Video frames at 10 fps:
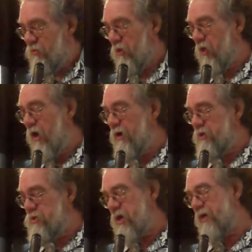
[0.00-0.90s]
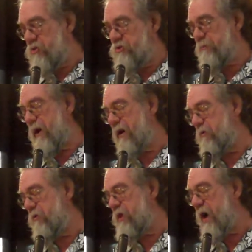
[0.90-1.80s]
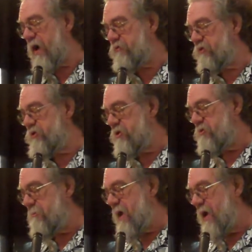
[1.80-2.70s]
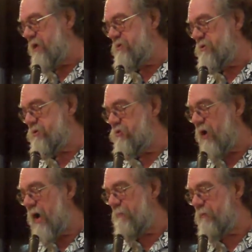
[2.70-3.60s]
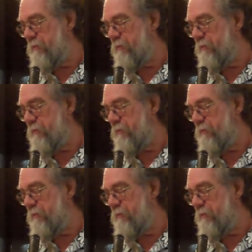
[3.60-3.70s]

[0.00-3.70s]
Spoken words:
The lungs are the spot where the oxygen's mass drop.